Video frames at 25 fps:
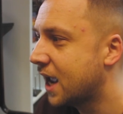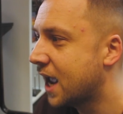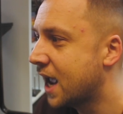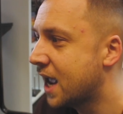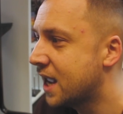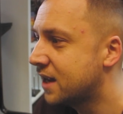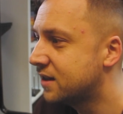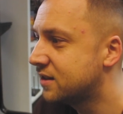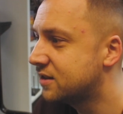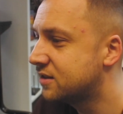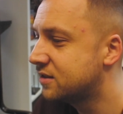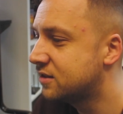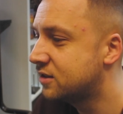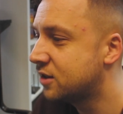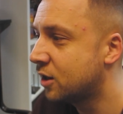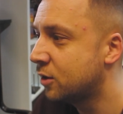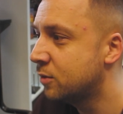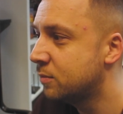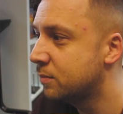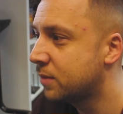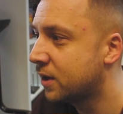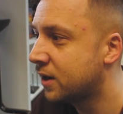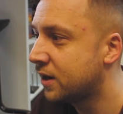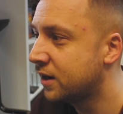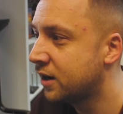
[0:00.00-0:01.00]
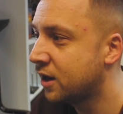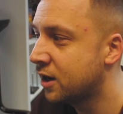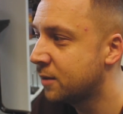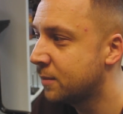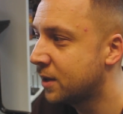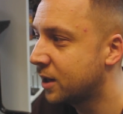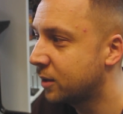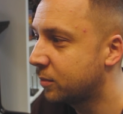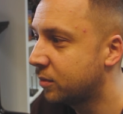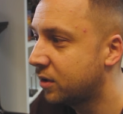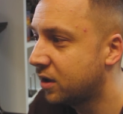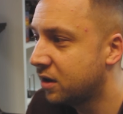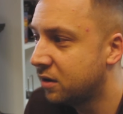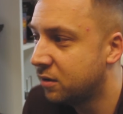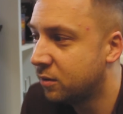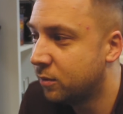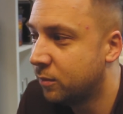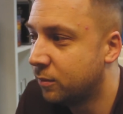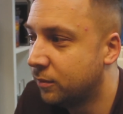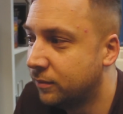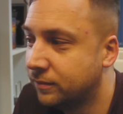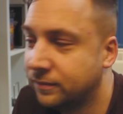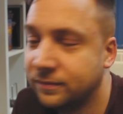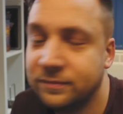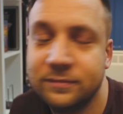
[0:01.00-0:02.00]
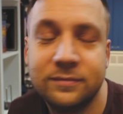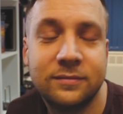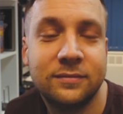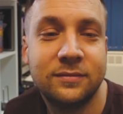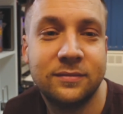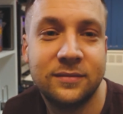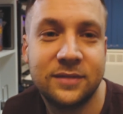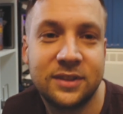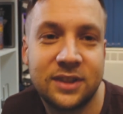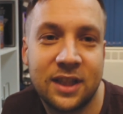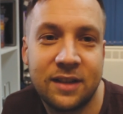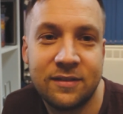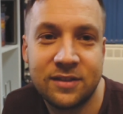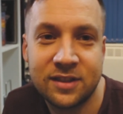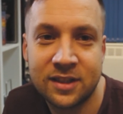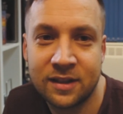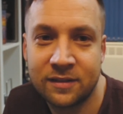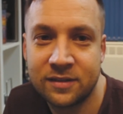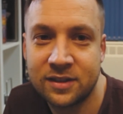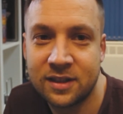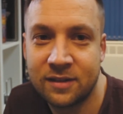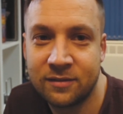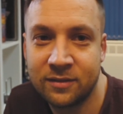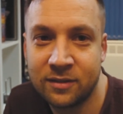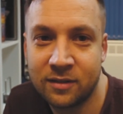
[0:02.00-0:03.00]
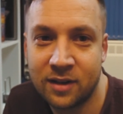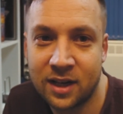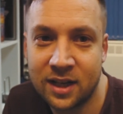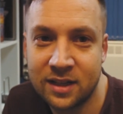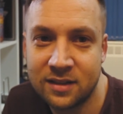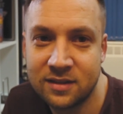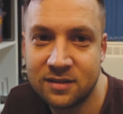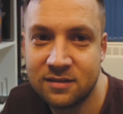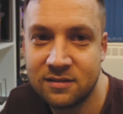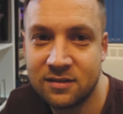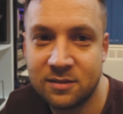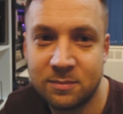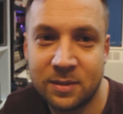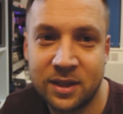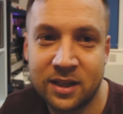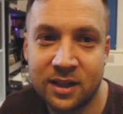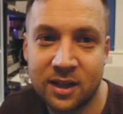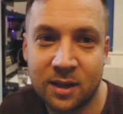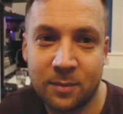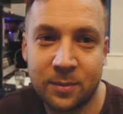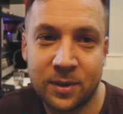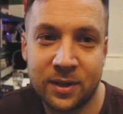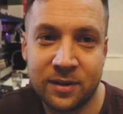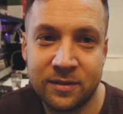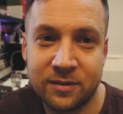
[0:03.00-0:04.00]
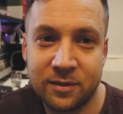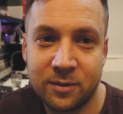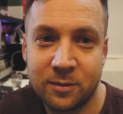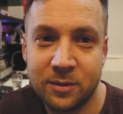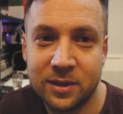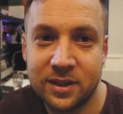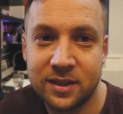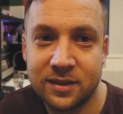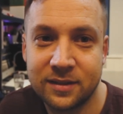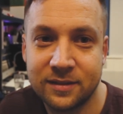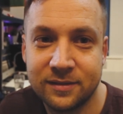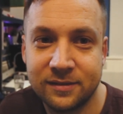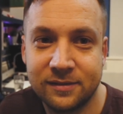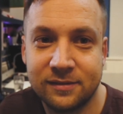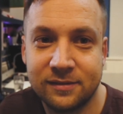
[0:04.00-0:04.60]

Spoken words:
And don't buy an iMac Pro. Save yourself $7,000, spend a couple hundred quid.